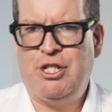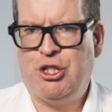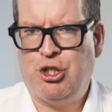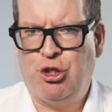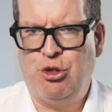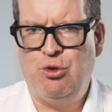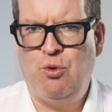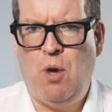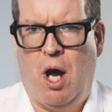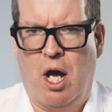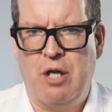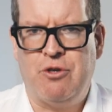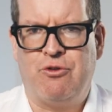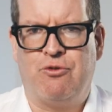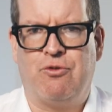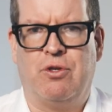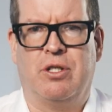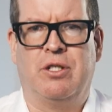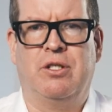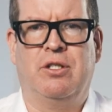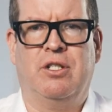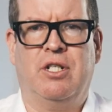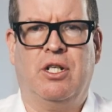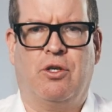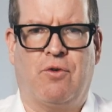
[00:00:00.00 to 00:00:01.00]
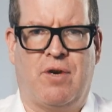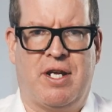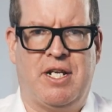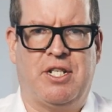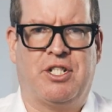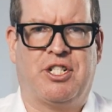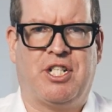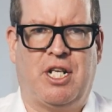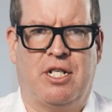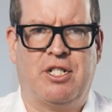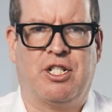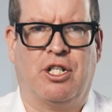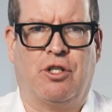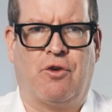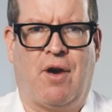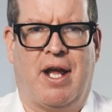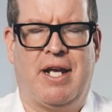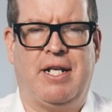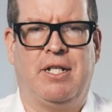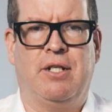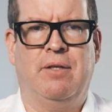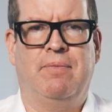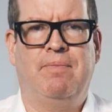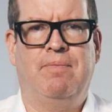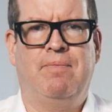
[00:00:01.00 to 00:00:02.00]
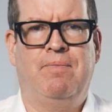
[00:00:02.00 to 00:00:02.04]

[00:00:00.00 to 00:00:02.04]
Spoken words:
200 degrees centigrade.